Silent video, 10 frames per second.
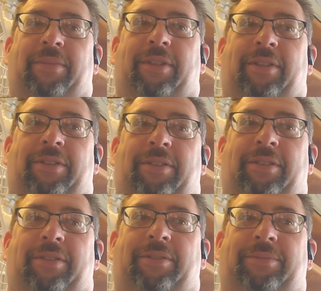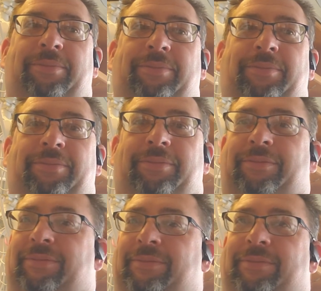and uh,
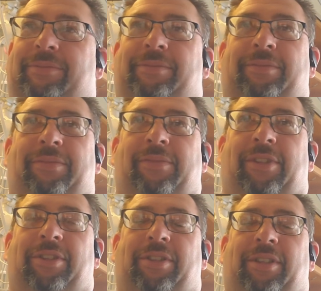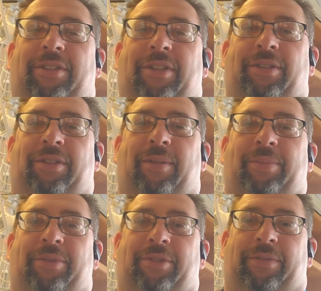we just continue to keep pushing